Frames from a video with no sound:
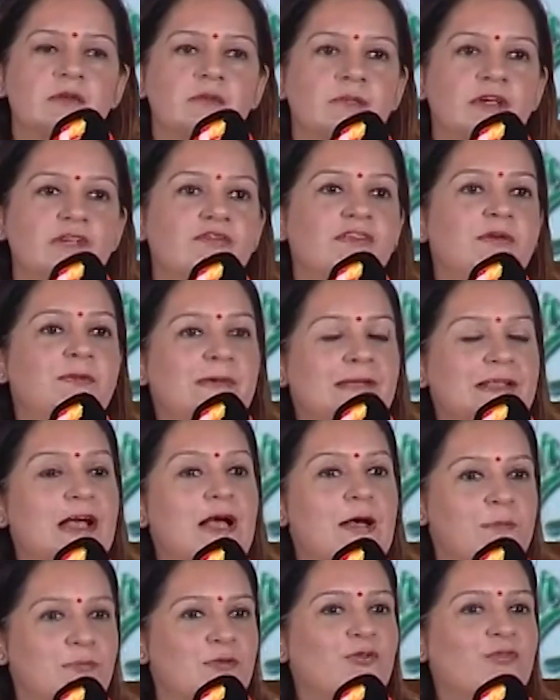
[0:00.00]
But women
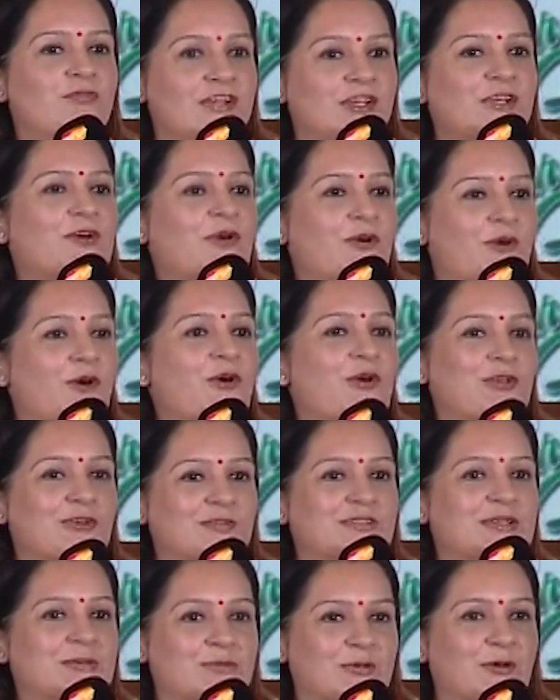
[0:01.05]
are proving all
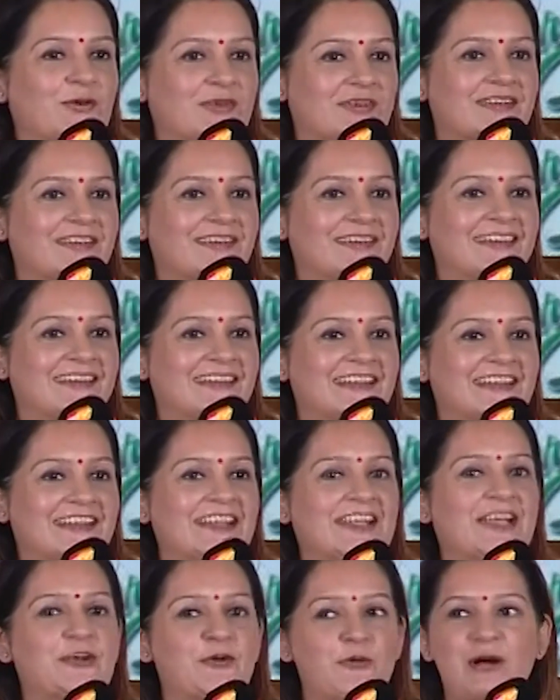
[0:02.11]
of them wrong.
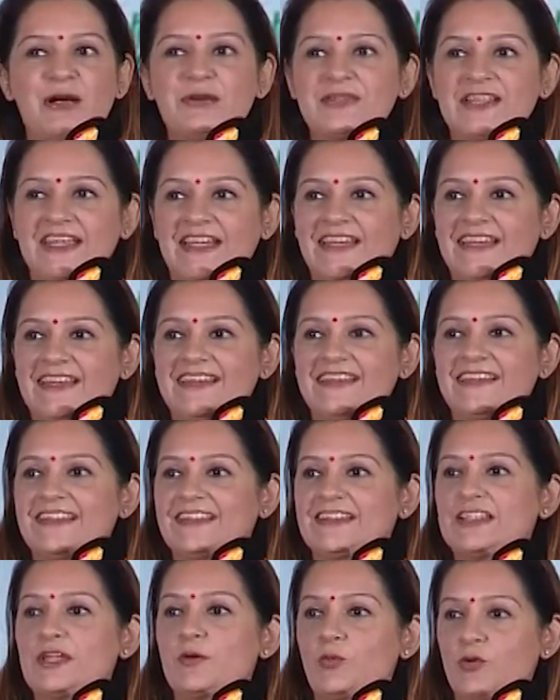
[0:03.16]
They go out there,
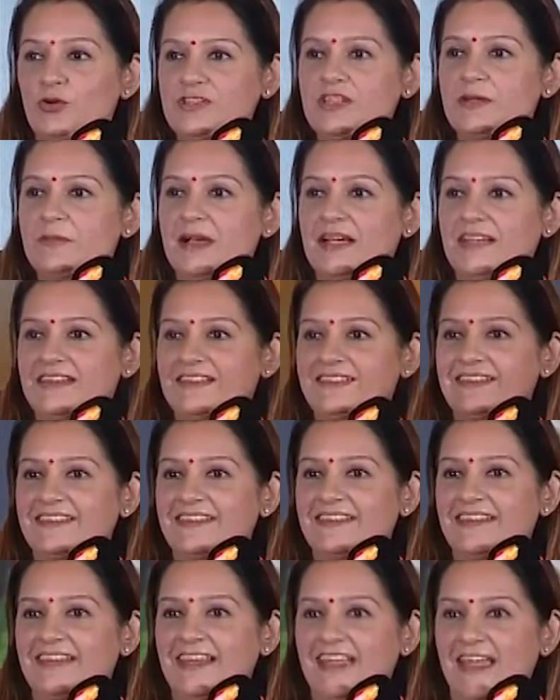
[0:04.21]
they vote their mind,
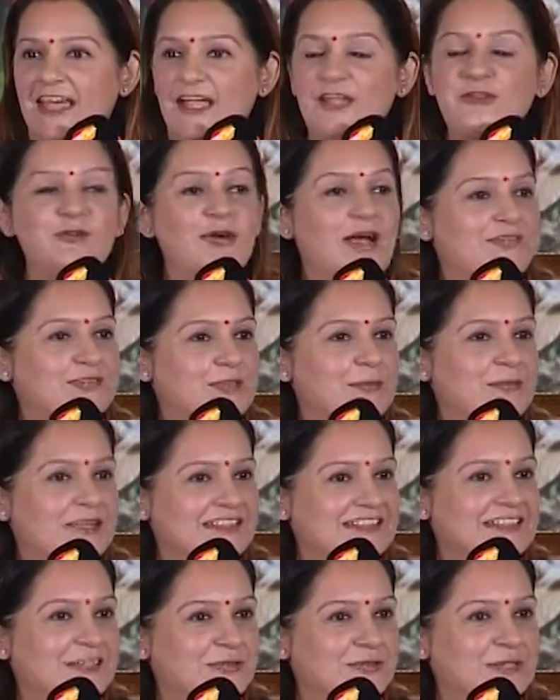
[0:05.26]
and you have
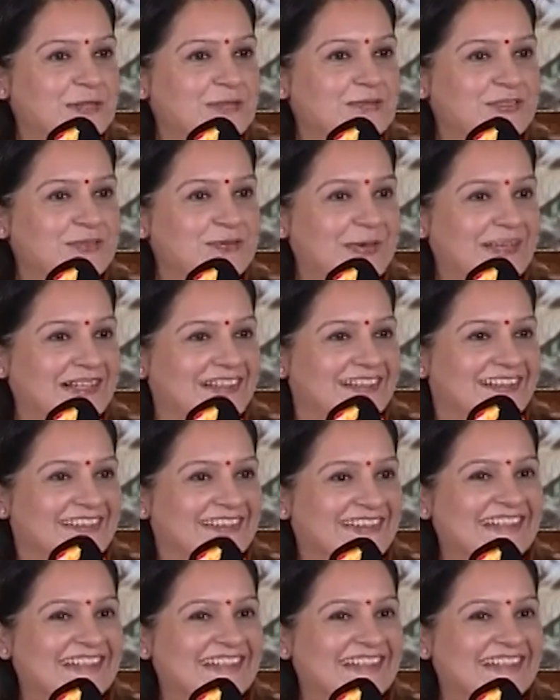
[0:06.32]
surprising outcomes as well.